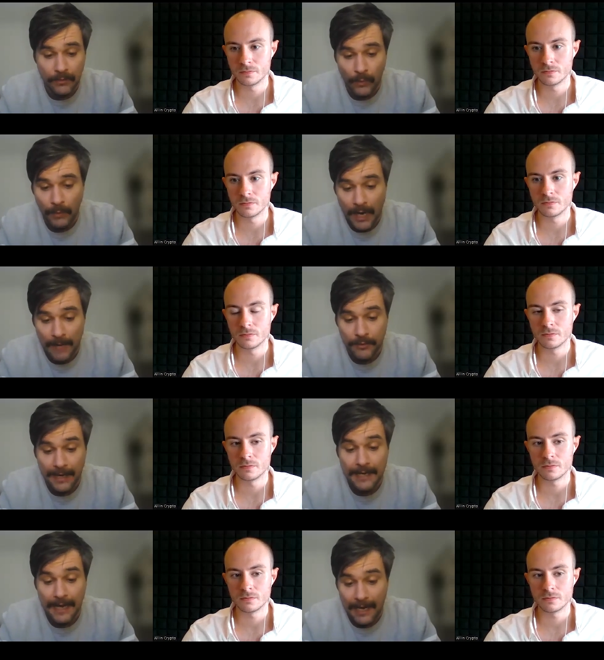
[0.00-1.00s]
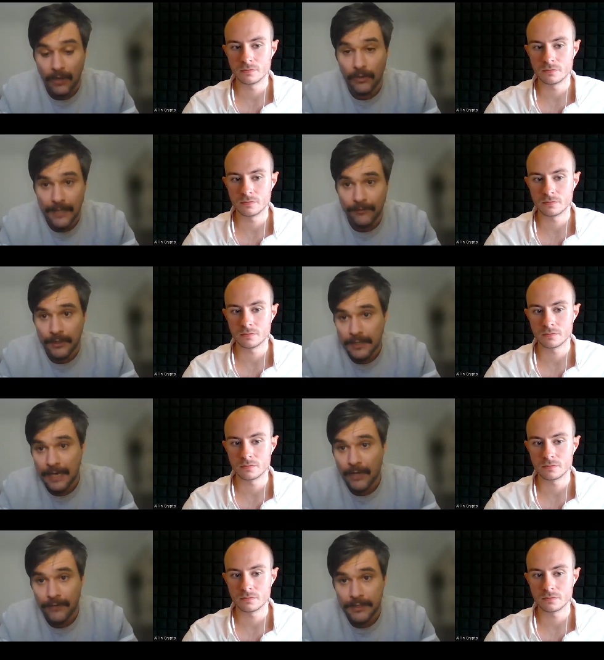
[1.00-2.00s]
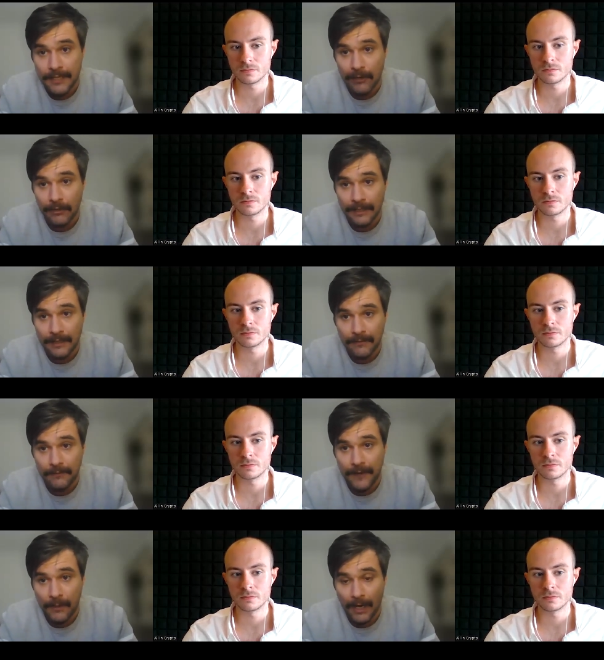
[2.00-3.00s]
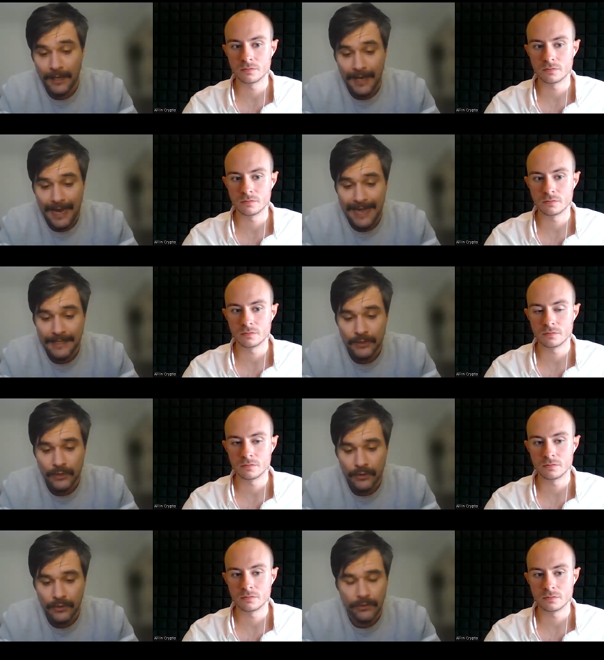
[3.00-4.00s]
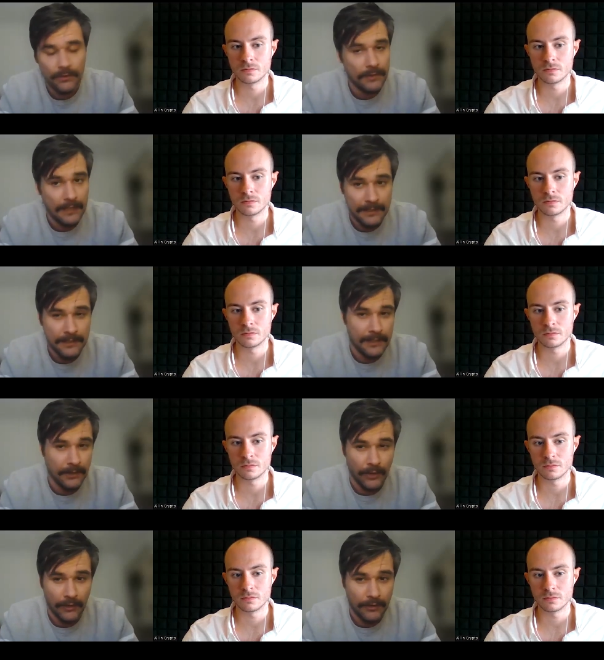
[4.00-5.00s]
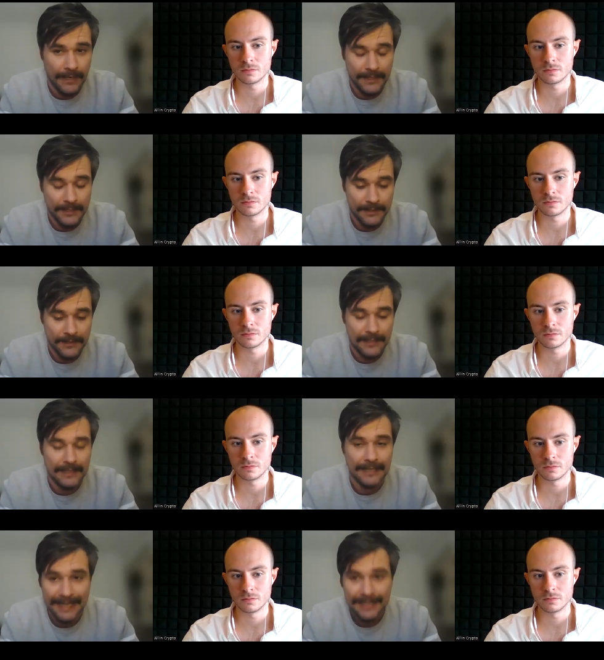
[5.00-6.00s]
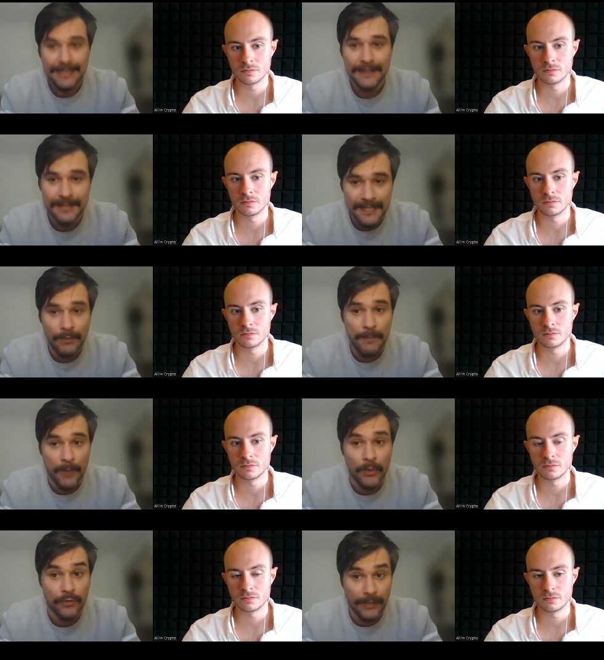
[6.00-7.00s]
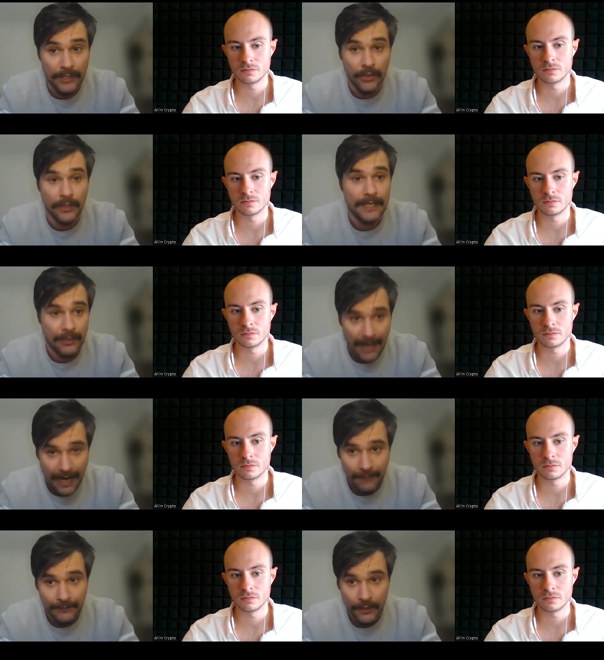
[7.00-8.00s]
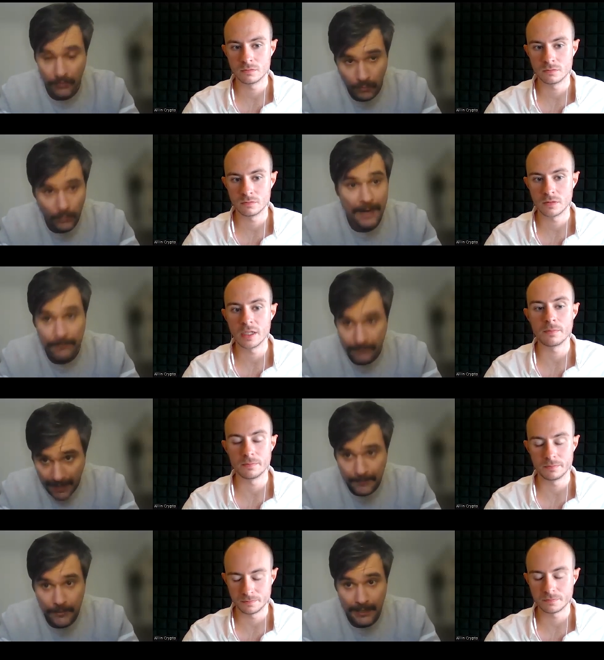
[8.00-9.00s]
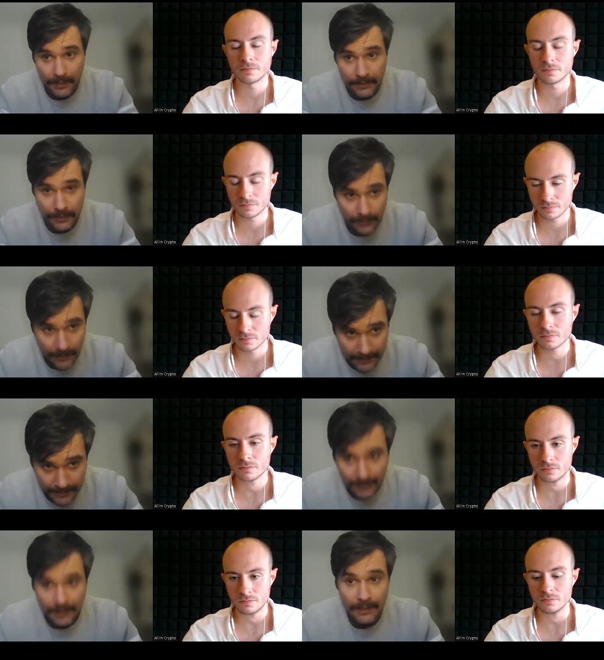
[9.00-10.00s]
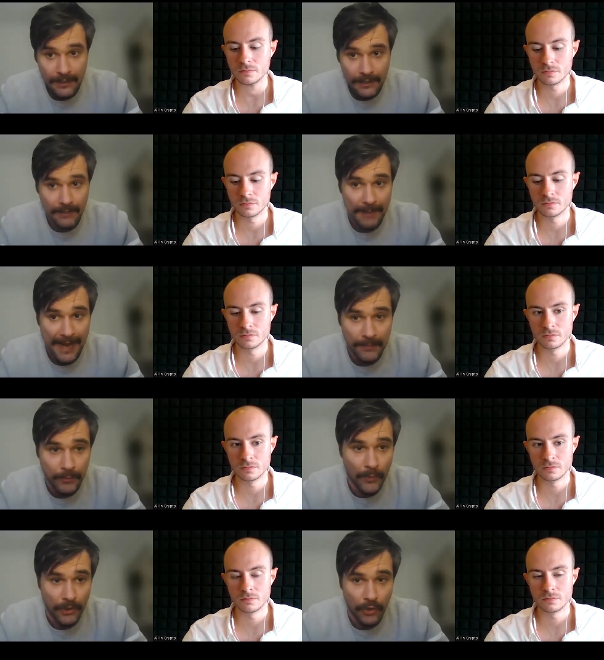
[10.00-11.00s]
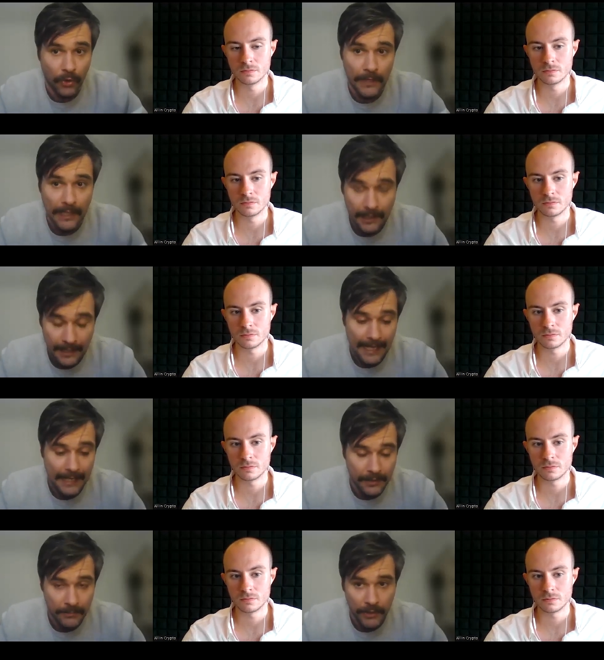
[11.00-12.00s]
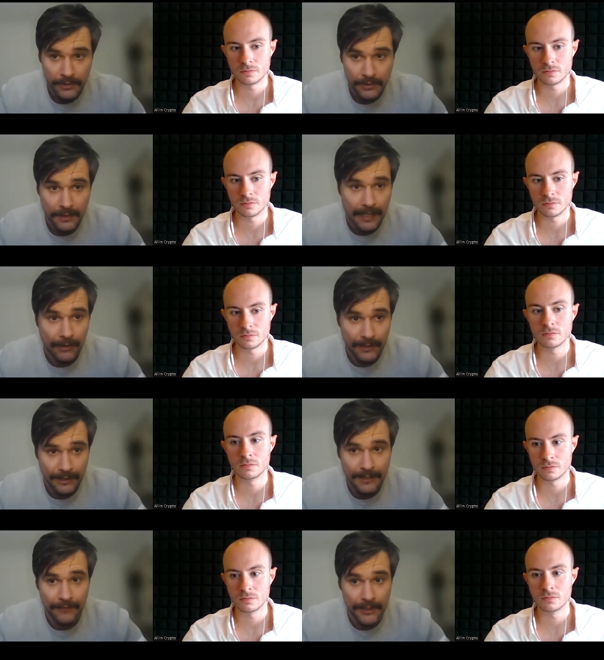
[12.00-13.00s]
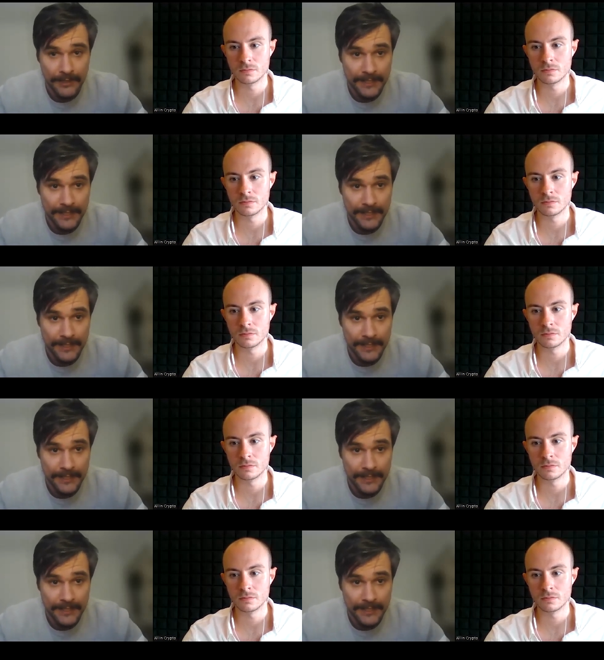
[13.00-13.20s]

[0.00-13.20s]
Speaker 1: We want to upgrade our governance. Our governance is currently V1, and it's it's still not a great system. It's like the system we built was really good a year and a half ago. We're yep. upgrading it so that it's compatible with Agora and the most current governance